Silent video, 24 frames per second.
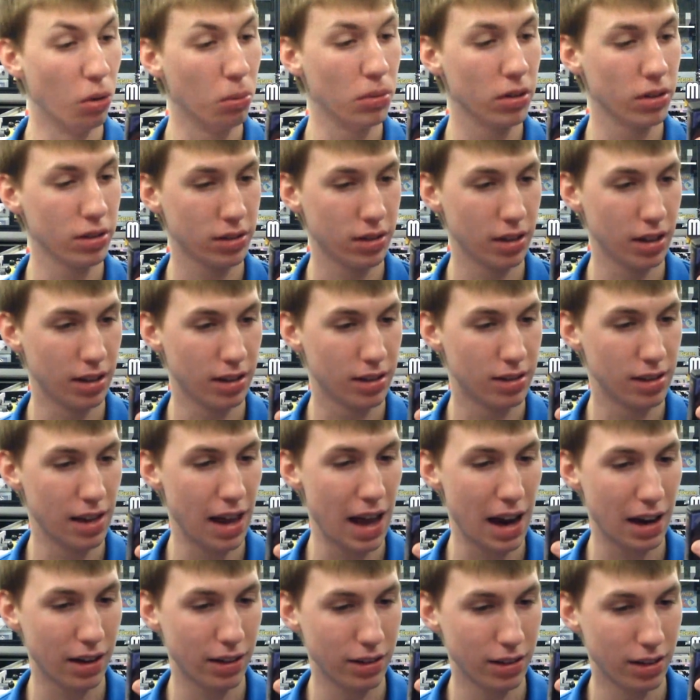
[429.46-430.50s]
almost
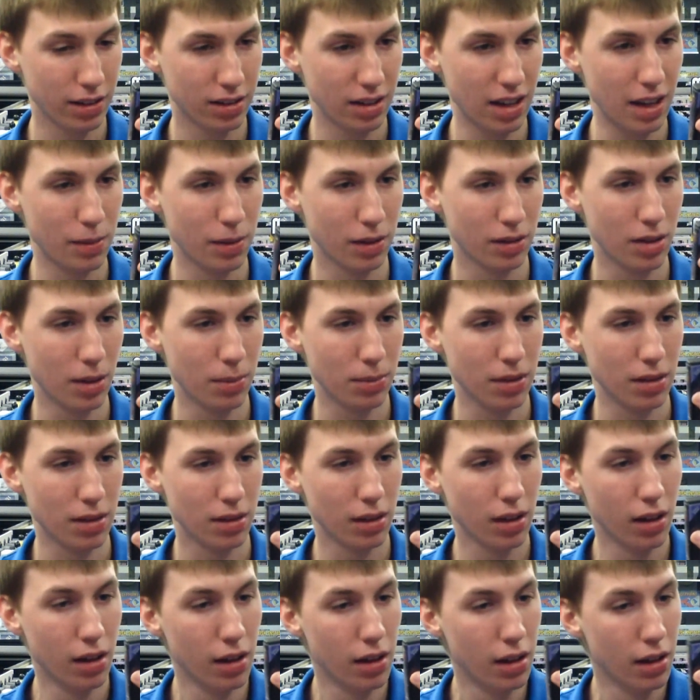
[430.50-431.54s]
exactly the same, except
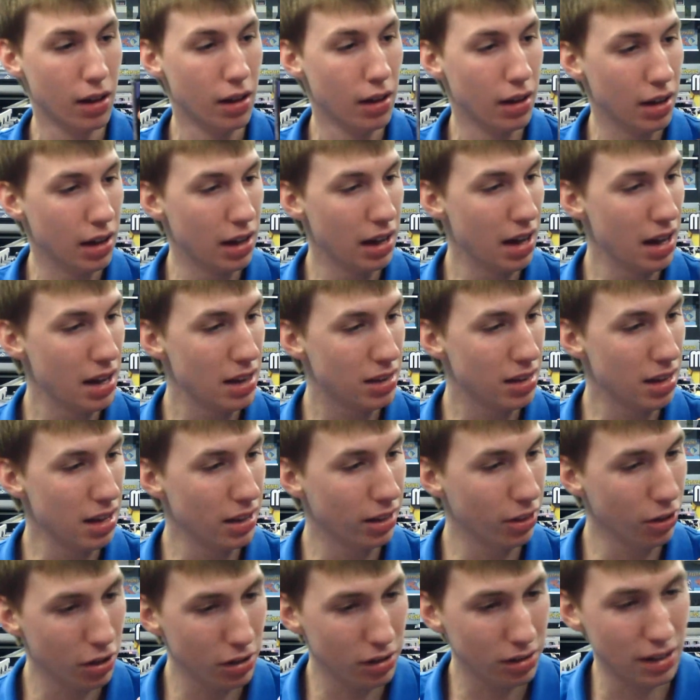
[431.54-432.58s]

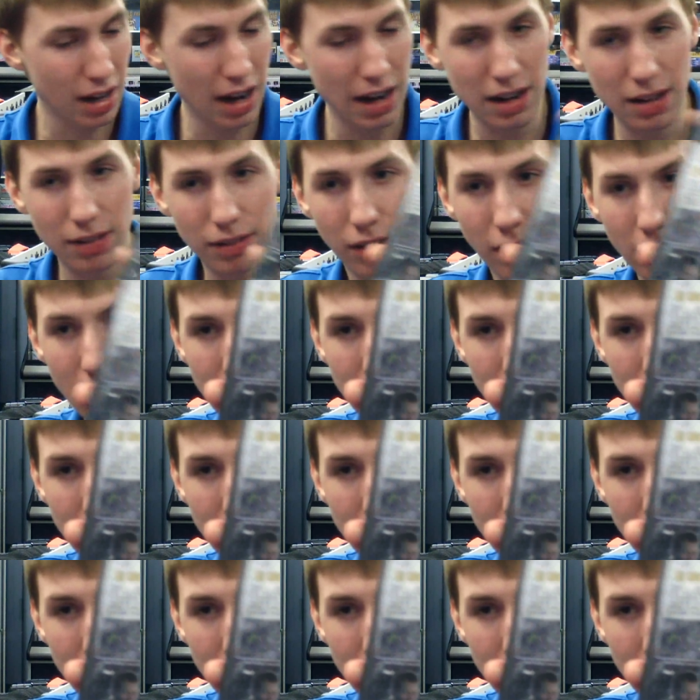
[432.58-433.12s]
it looks kind of